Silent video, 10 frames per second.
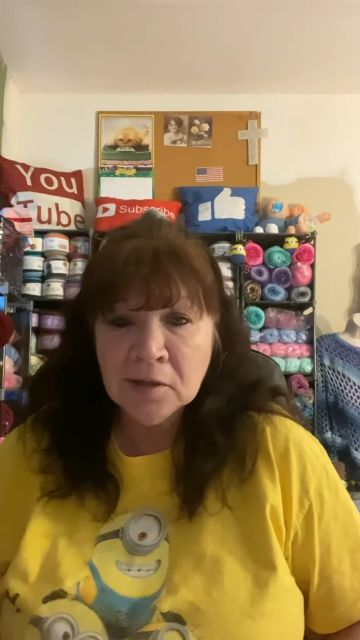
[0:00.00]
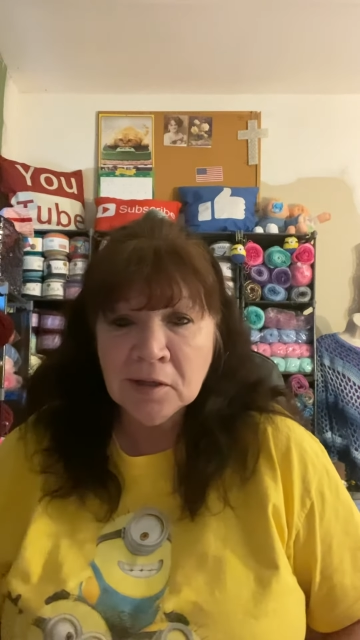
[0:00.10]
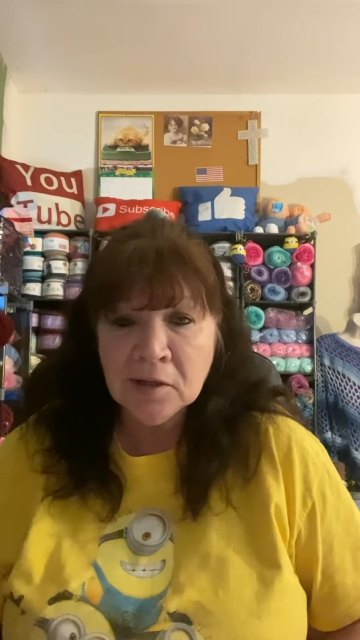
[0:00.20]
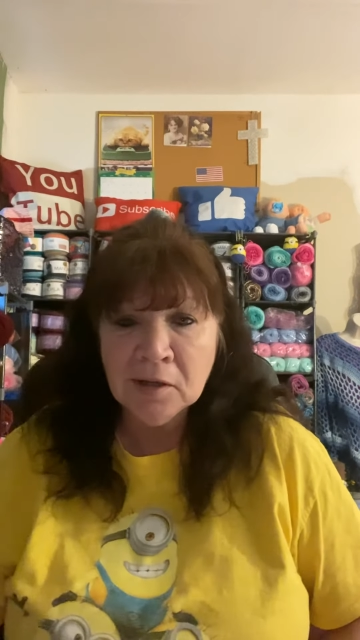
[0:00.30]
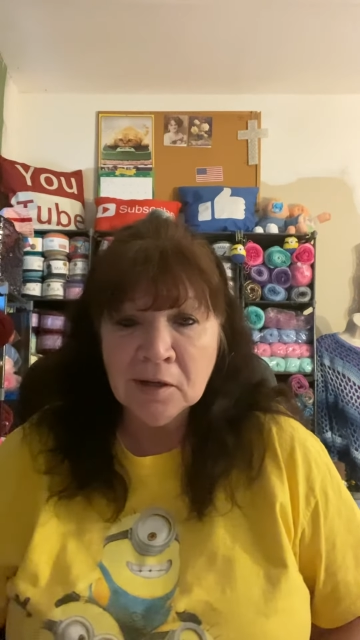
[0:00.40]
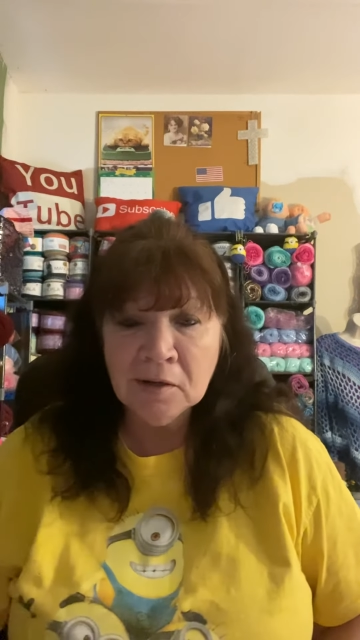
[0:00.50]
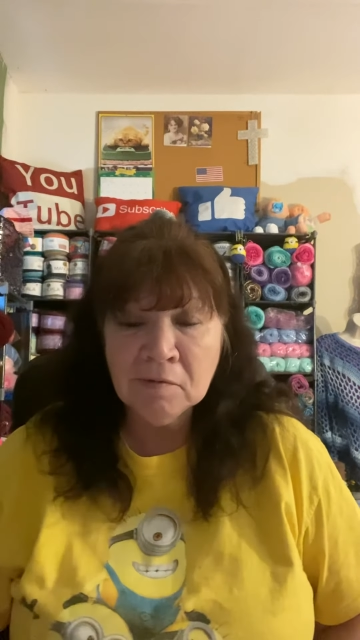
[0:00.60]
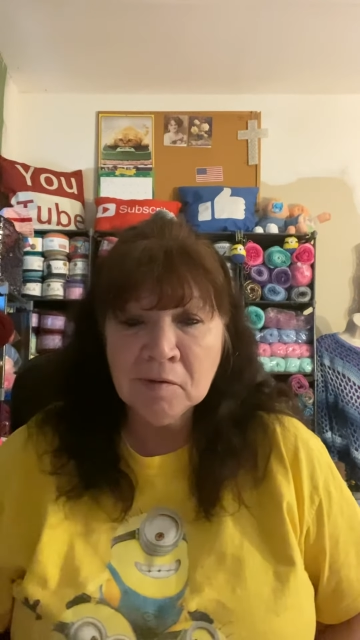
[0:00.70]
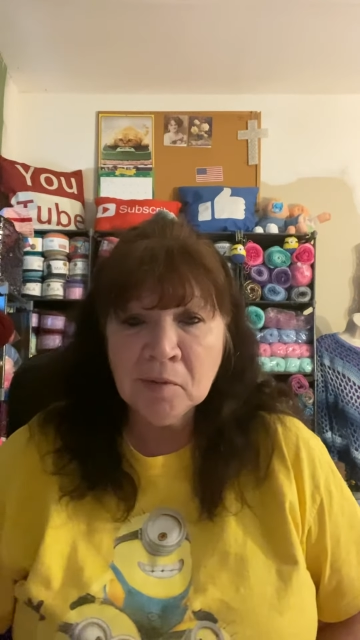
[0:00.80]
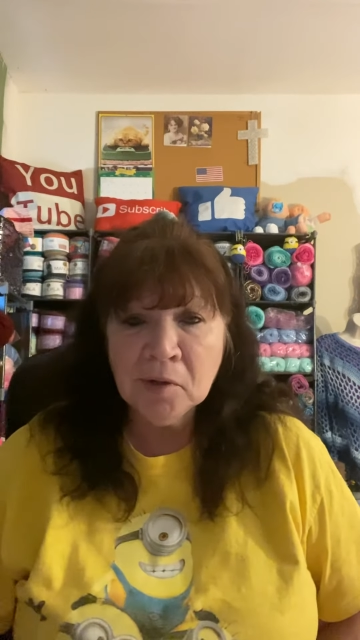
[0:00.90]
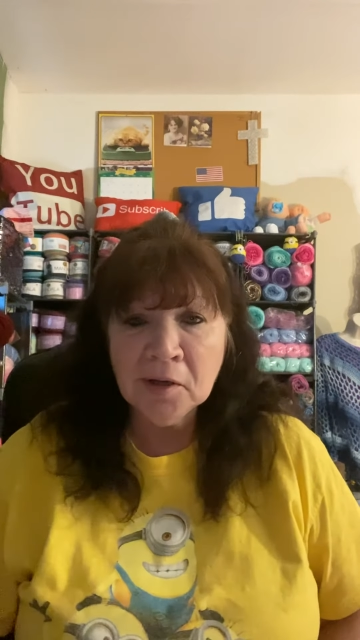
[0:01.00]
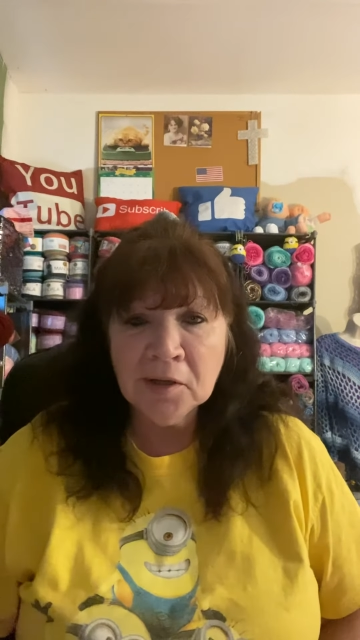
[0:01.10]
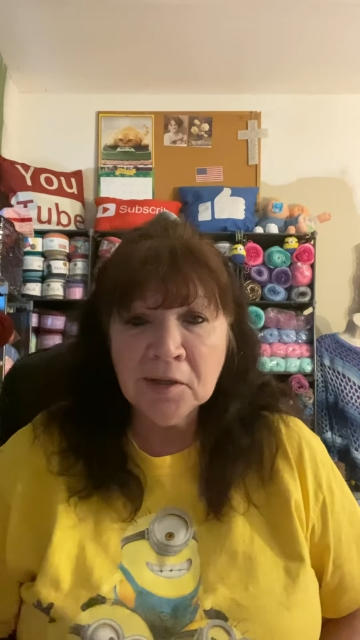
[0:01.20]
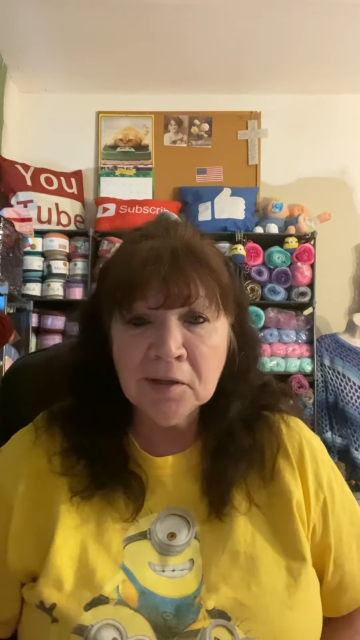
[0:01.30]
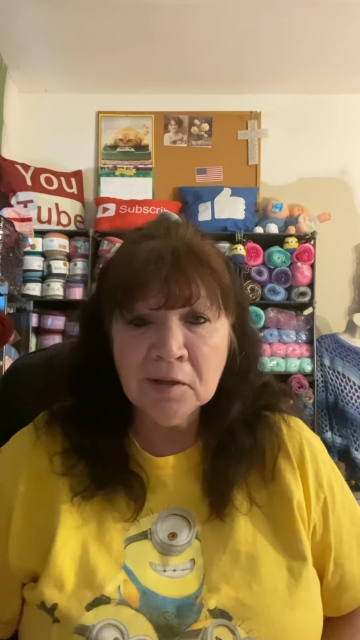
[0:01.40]
and
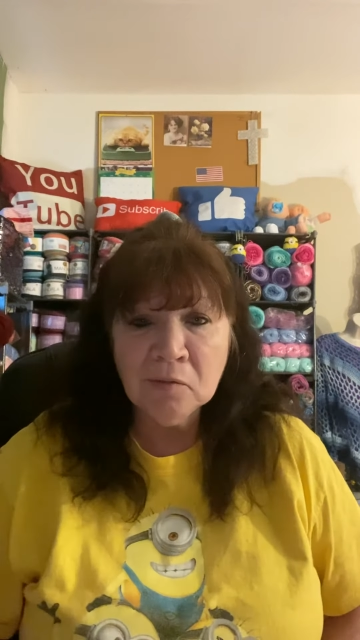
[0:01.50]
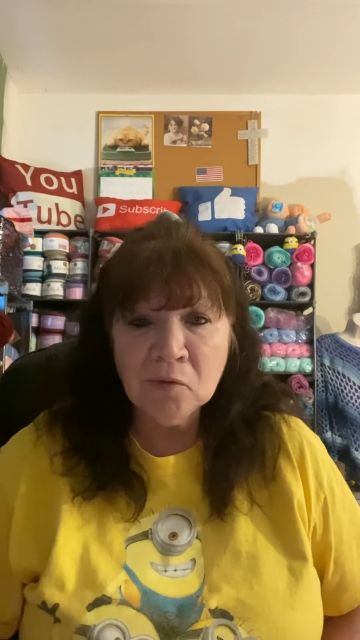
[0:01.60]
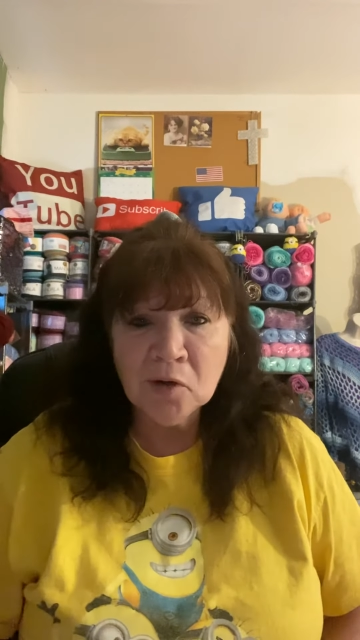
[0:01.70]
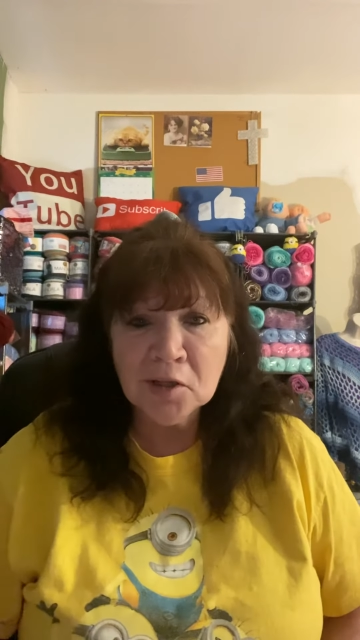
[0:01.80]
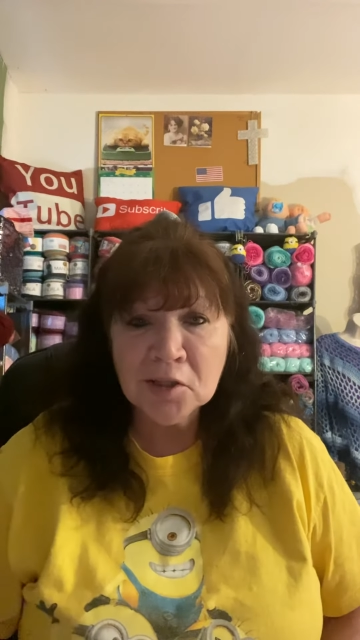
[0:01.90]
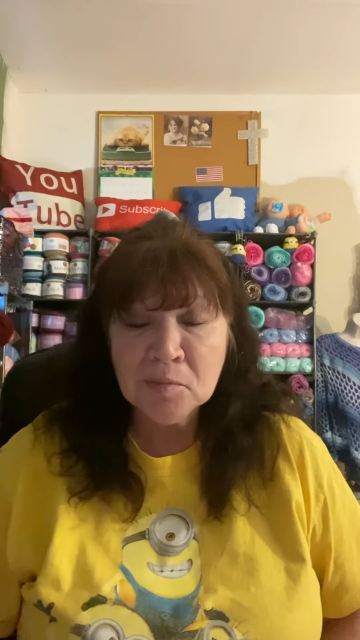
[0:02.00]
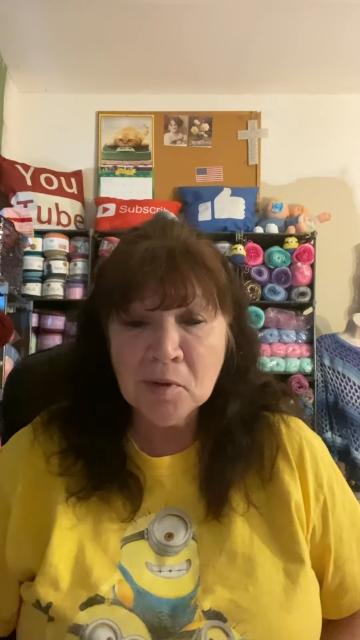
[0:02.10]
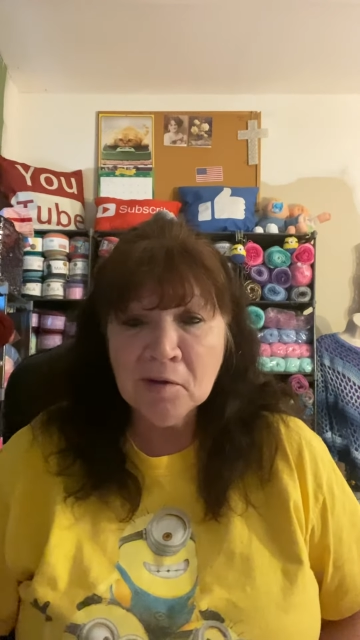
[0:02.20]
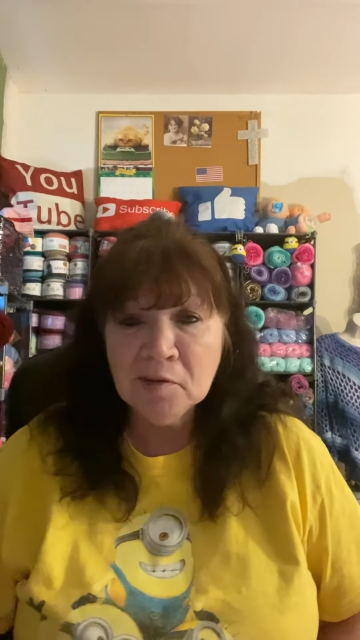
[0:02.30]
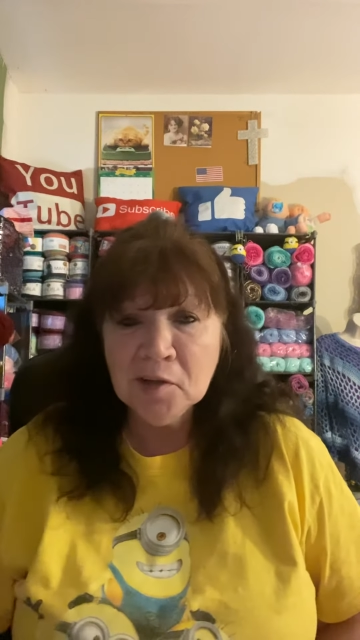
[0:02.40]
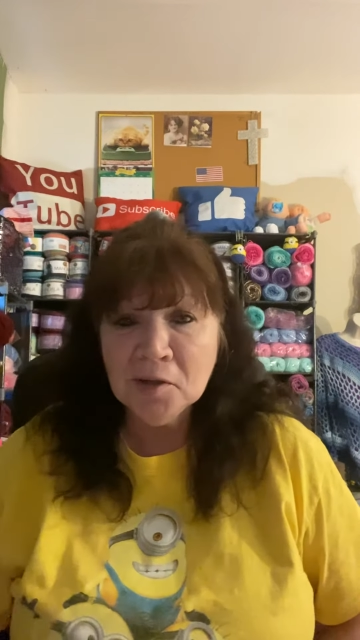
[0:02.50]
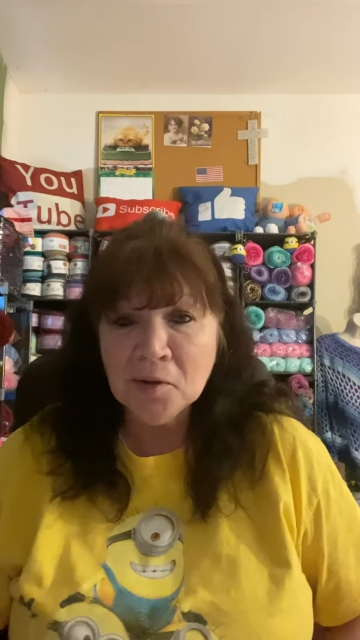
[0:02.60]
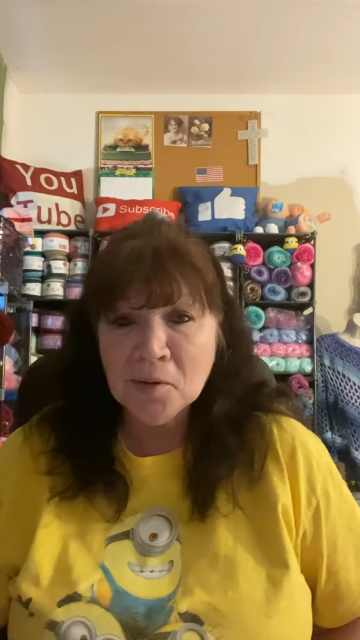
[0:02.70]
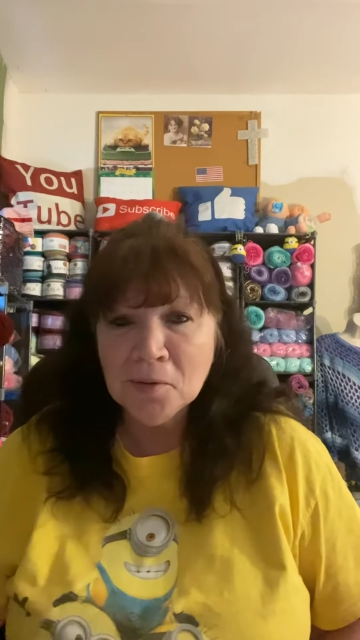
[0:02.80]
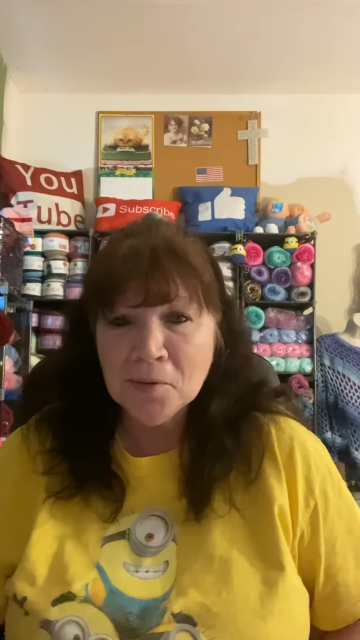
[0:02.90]
everybody that watched my
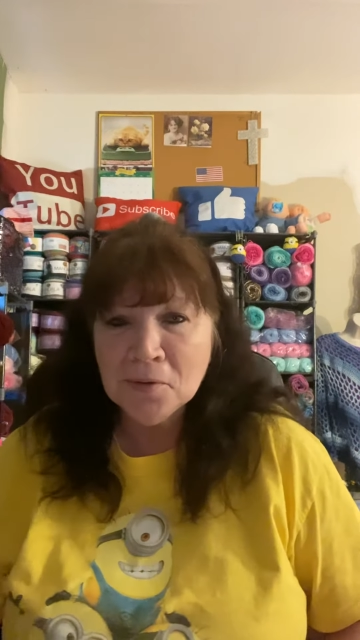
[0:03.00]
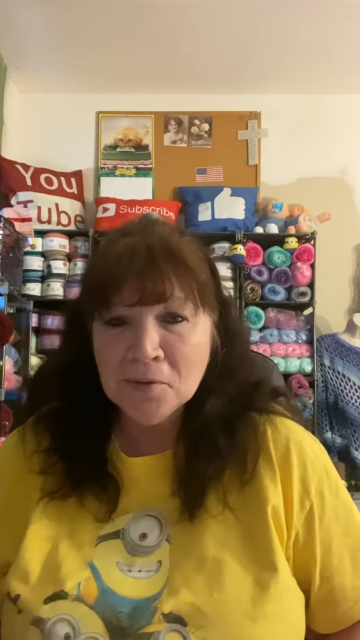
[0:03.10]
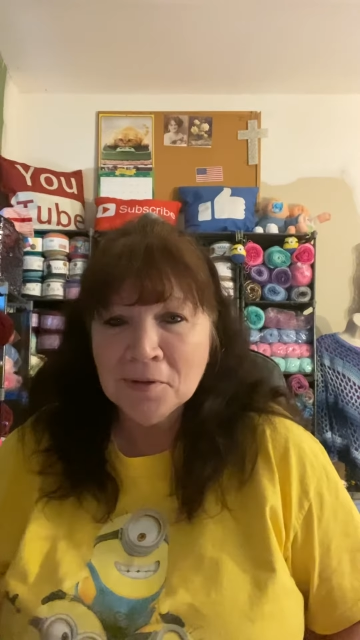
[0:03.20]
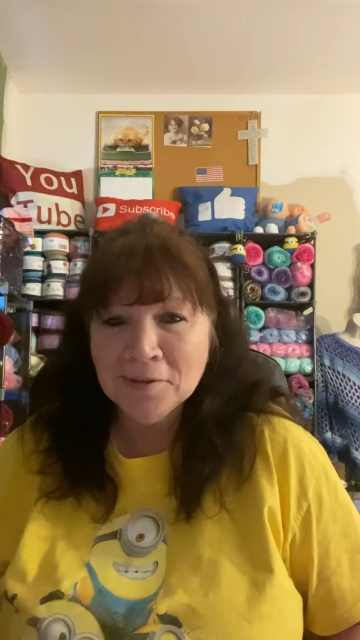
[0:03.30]
video.